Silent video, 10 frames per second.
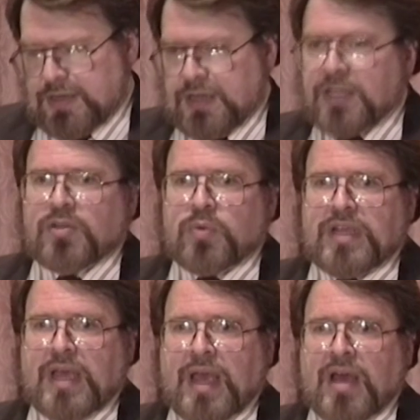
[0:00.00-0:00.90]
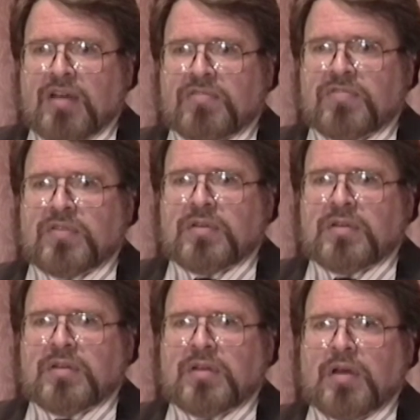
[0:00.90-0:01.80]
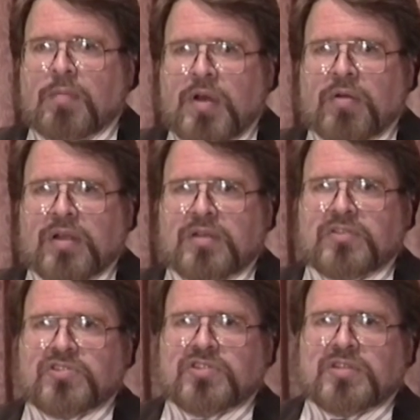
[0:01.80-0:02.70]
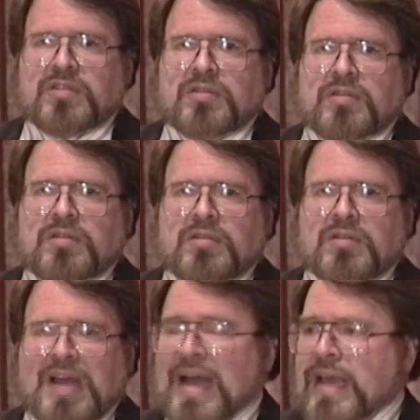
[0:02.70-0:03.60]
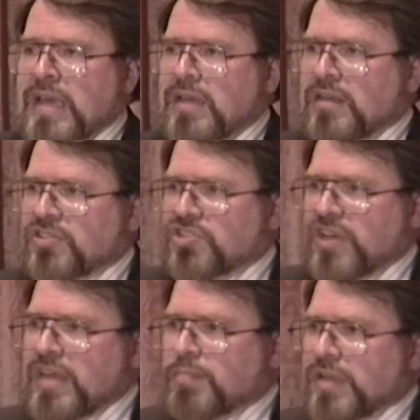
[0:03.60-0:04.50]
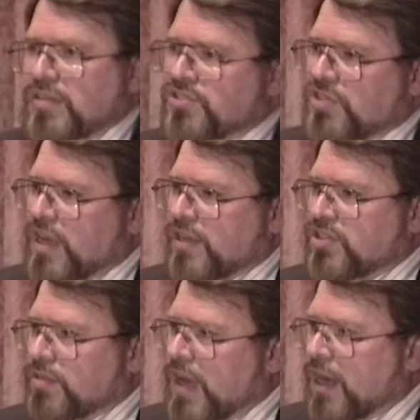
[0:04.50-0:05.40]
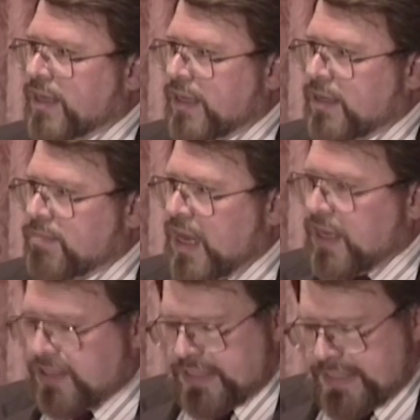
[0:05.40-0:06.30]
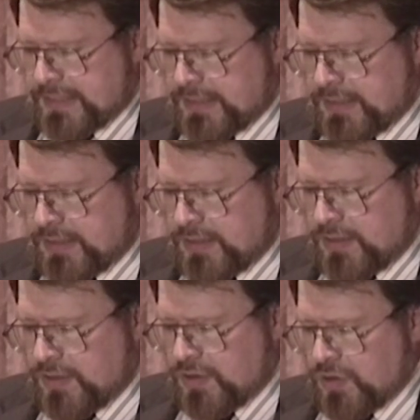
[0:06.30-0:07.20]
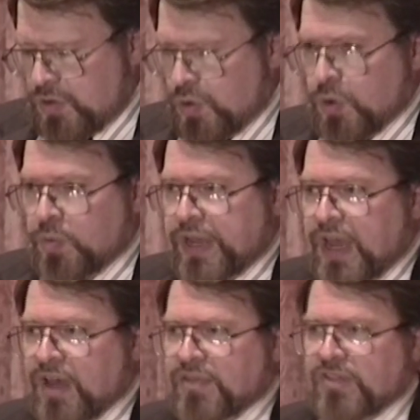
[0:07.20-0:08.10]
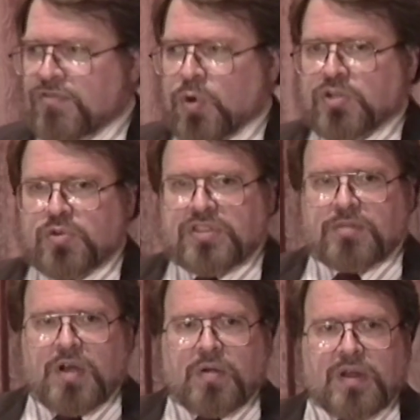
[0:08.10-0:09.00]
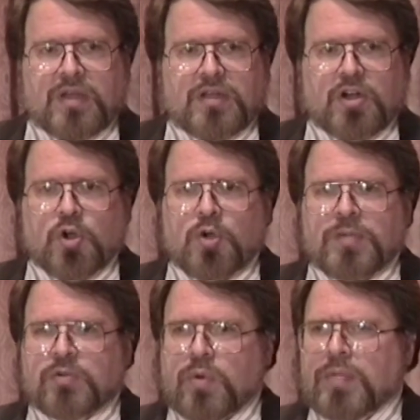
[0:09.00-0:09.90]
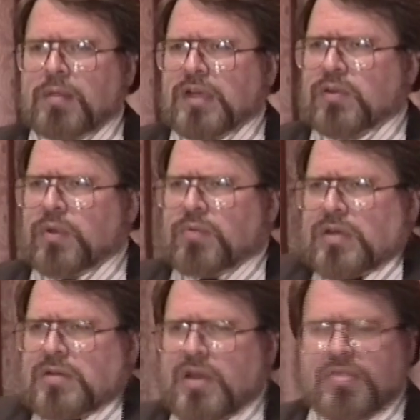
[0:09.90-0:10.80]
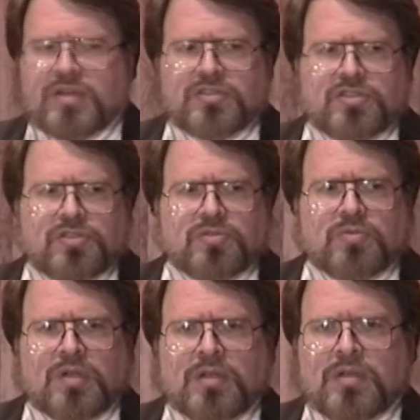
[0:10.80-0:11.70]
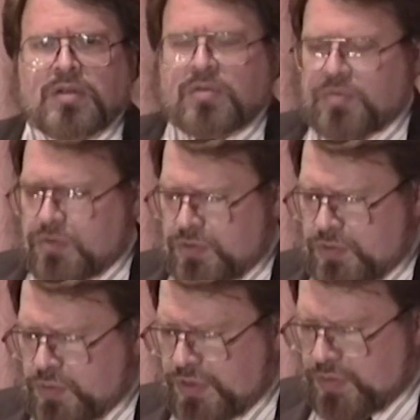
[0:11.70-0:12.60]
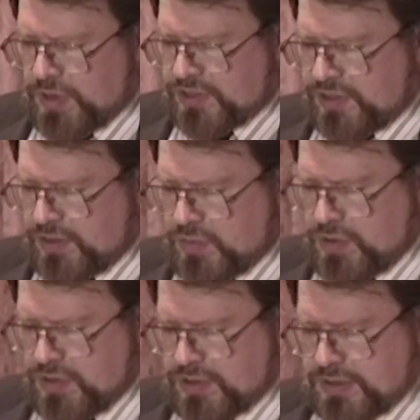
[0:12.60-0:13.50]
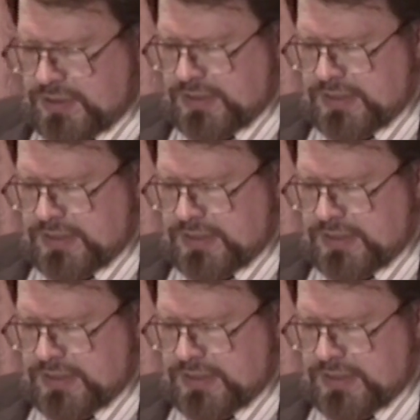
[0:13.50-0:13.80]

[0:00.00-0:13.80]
Either we have Americans dying in snake pits like Somalia and Bosnia, or we have a fortress America and a hermit republic. We want nothing to do with the rest of the world.